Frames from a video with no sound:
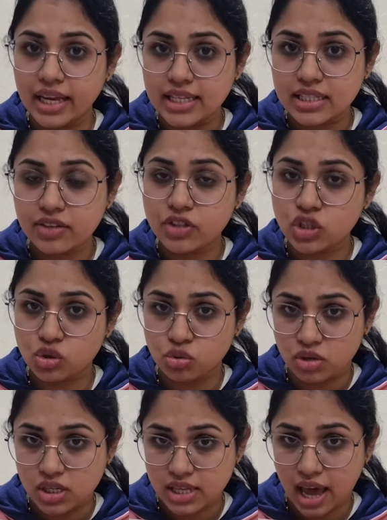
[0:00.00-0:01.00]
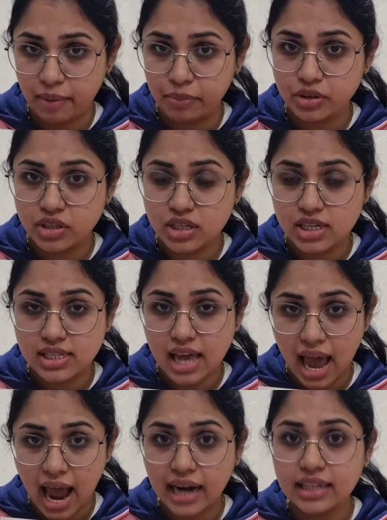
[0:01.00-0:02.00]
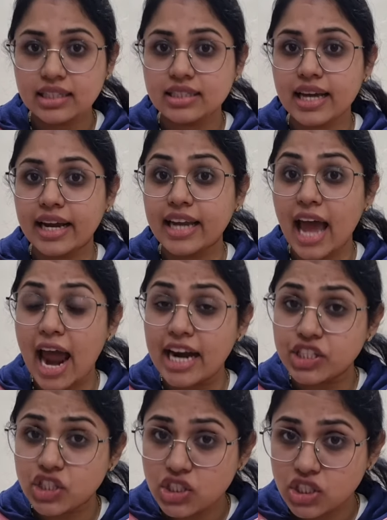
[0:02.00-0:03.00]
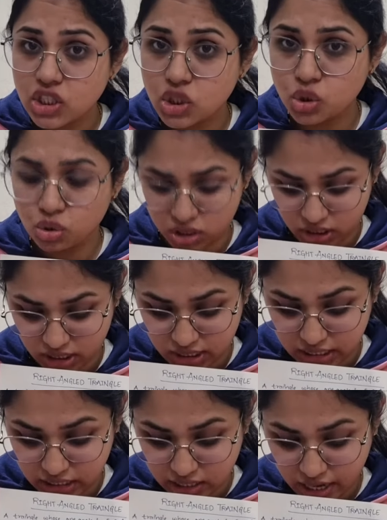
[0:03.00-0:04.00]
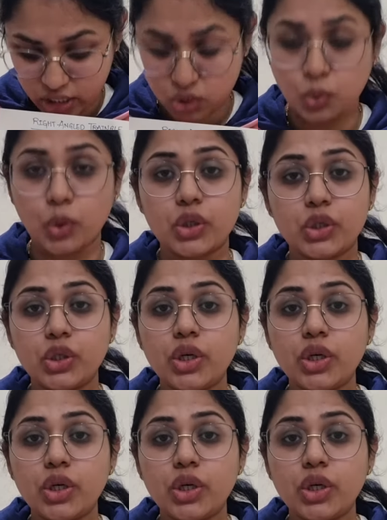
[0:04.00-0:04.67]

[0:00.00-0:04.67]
AC, which is known as hypotenuse, and the side adjacent to this theta is what?